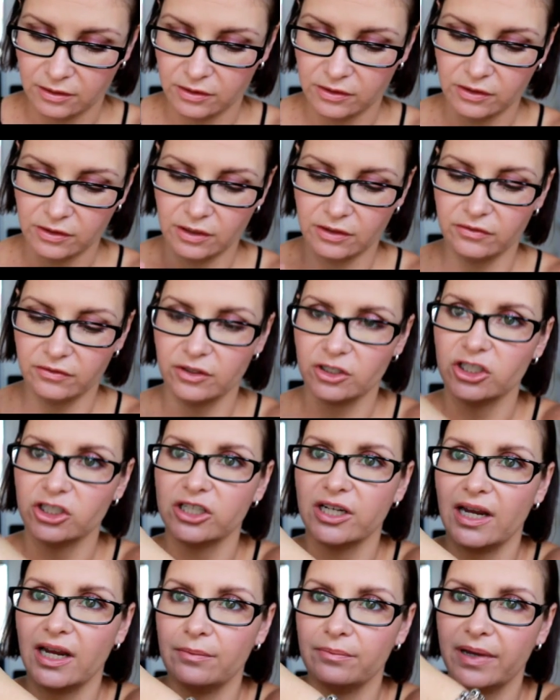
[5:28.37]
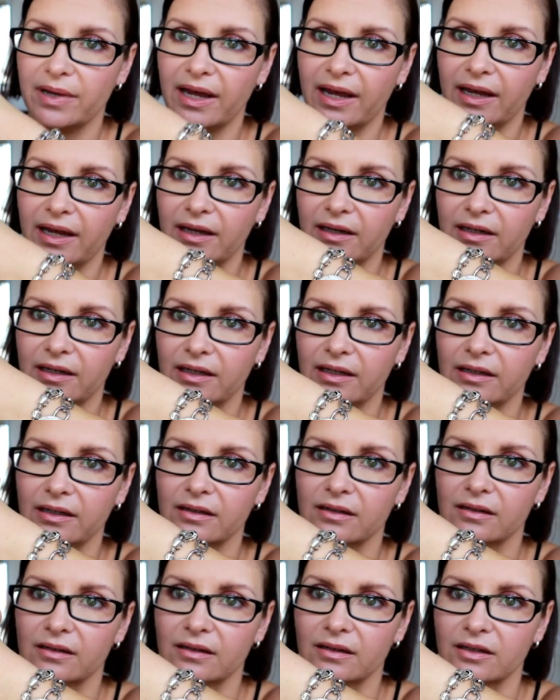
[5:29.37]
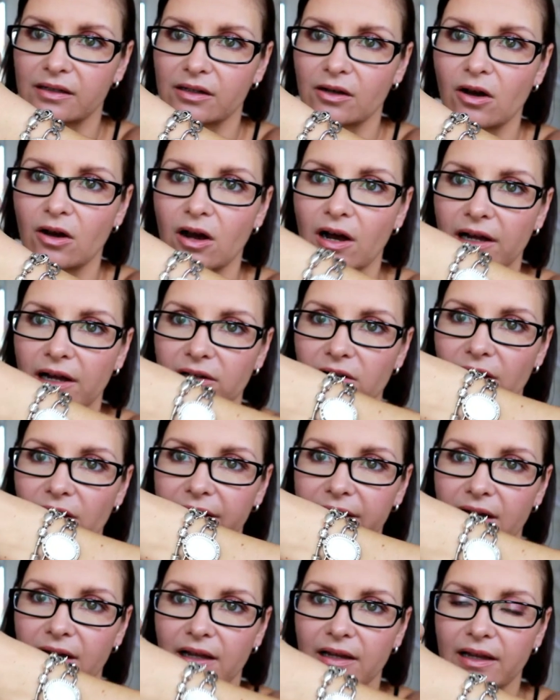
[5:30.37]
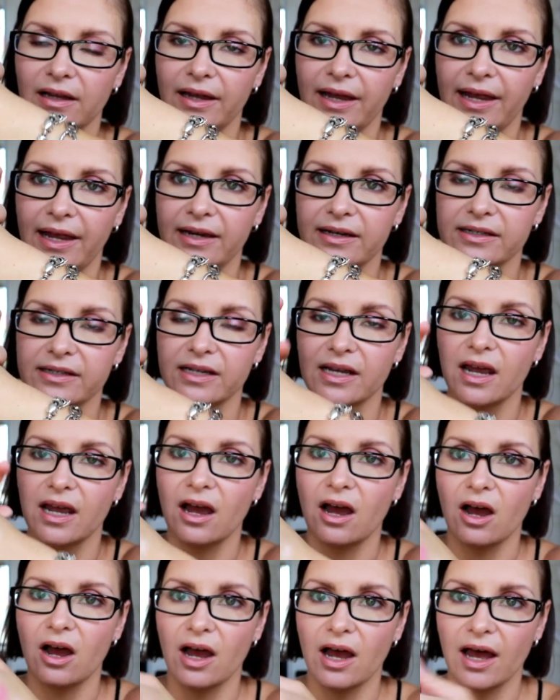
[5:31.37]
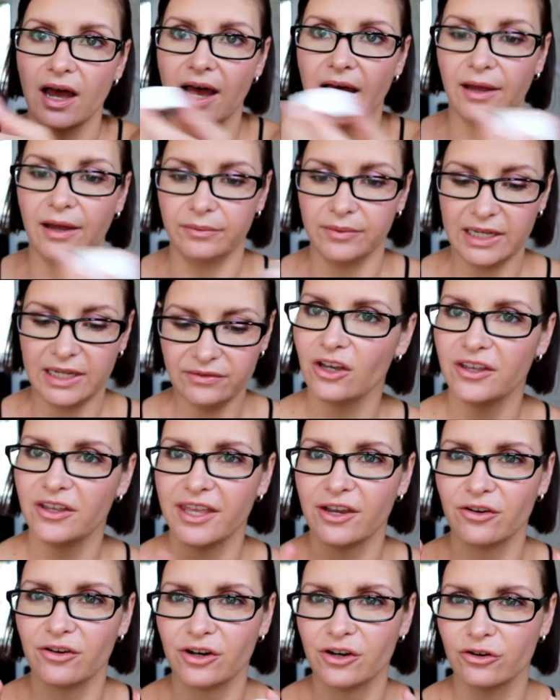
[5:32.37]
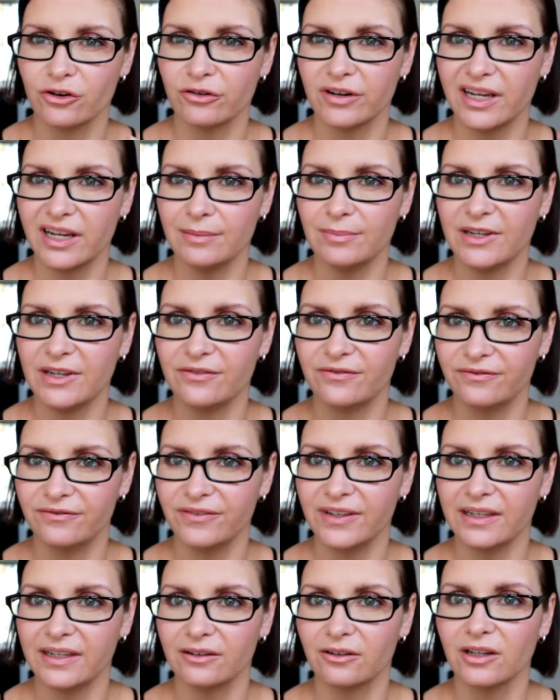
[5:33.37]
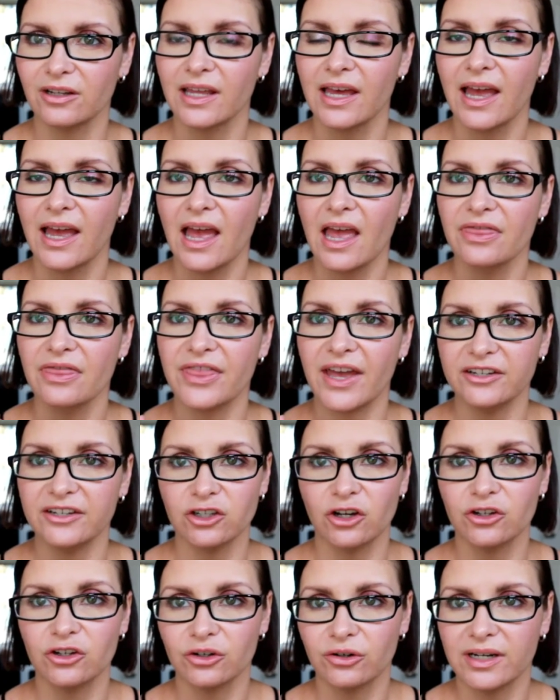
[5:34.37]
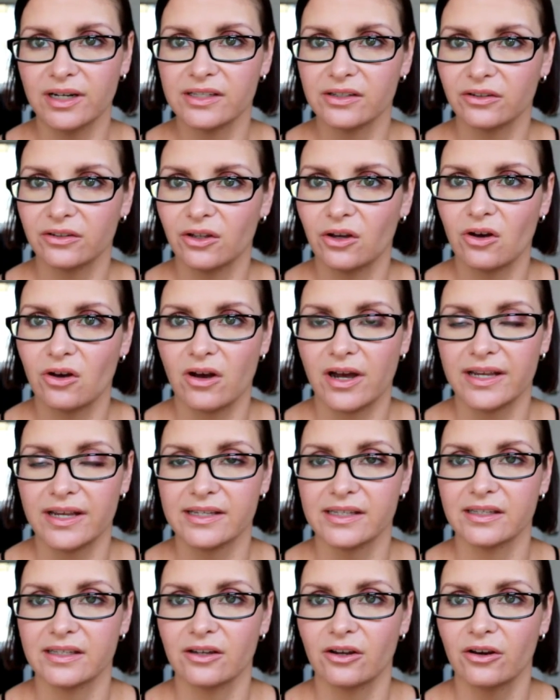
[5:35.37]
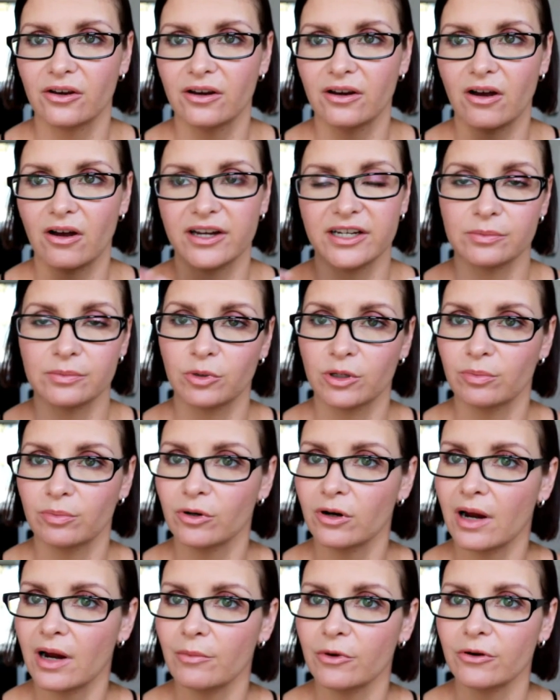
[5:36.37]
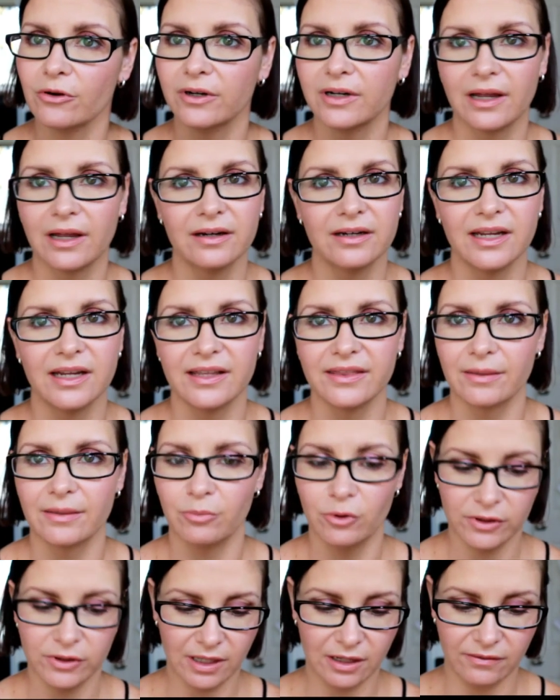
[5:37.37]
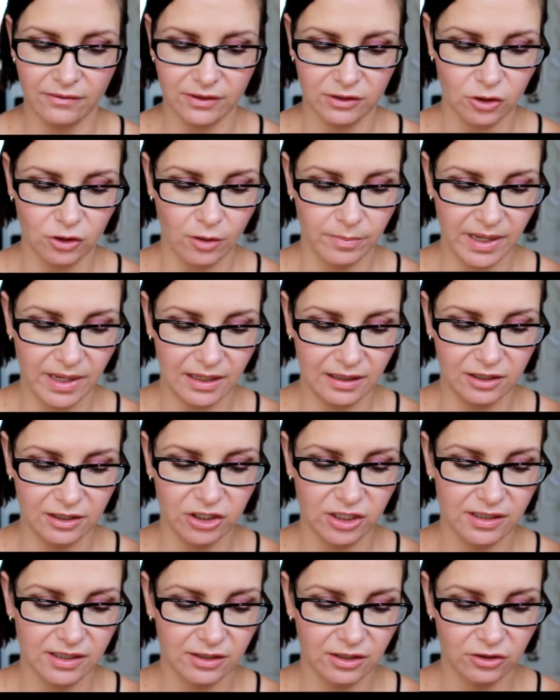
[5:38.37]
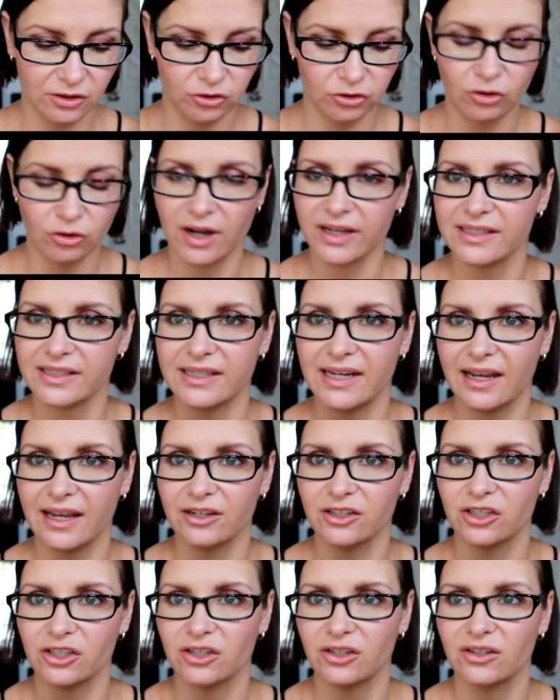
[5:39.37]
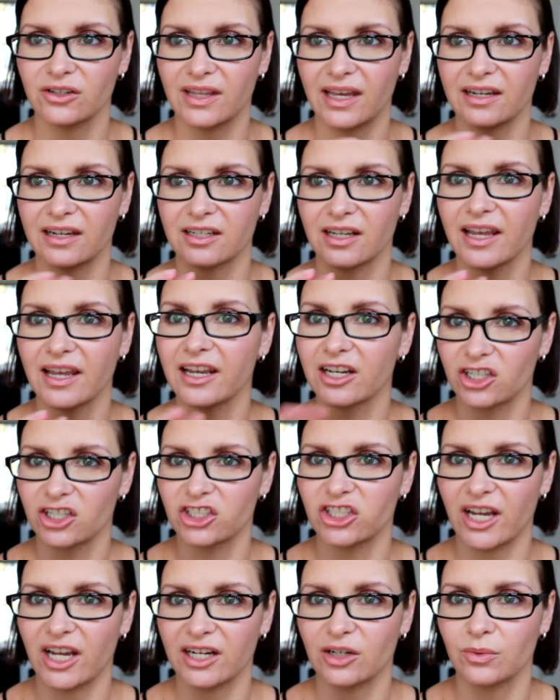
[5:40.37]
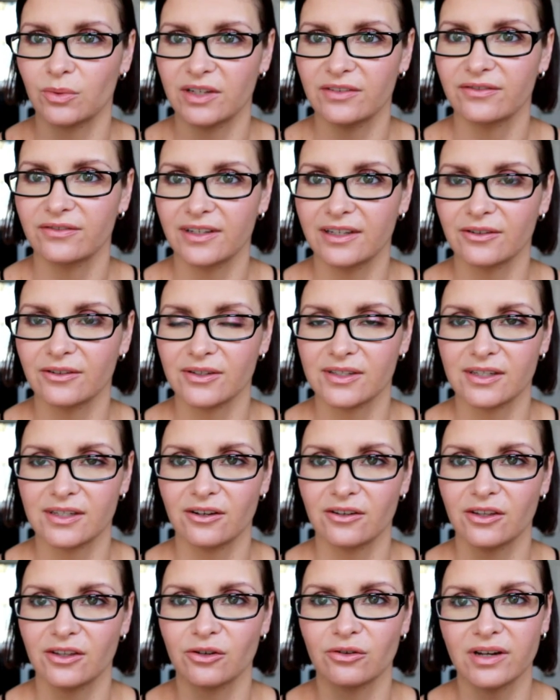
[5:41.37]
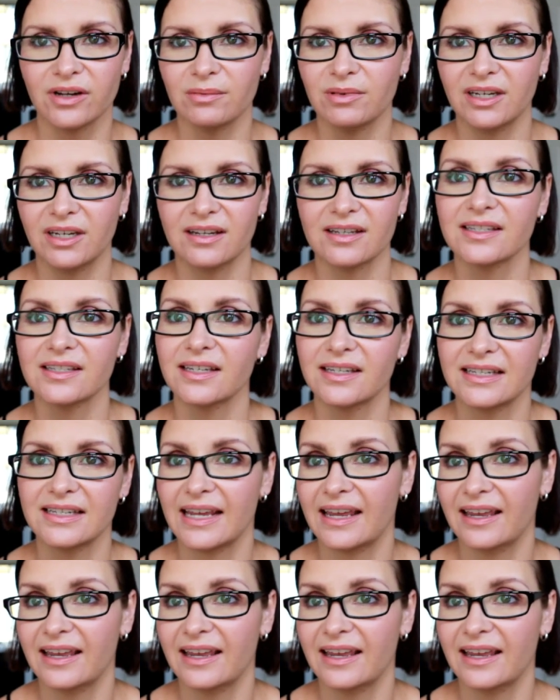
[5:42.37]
sort of champagne-y highlight colour. And even though they're a creamy feel, they don't crease on the eyes. So I just put a primer on underneath, put that over the top, and it just dries down to that shadowy feel. So the creaminess